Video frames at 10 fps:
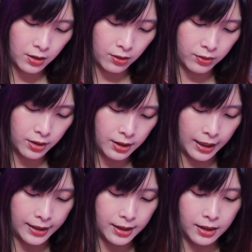So just
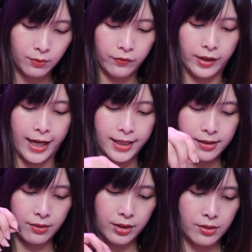tighten it with an X.
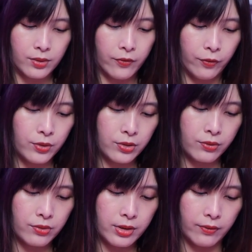So there's only 4
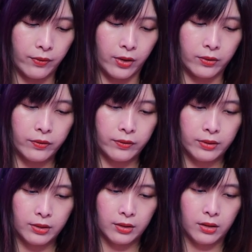screws involved,
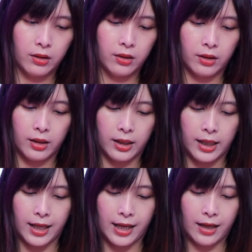
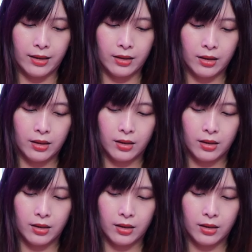and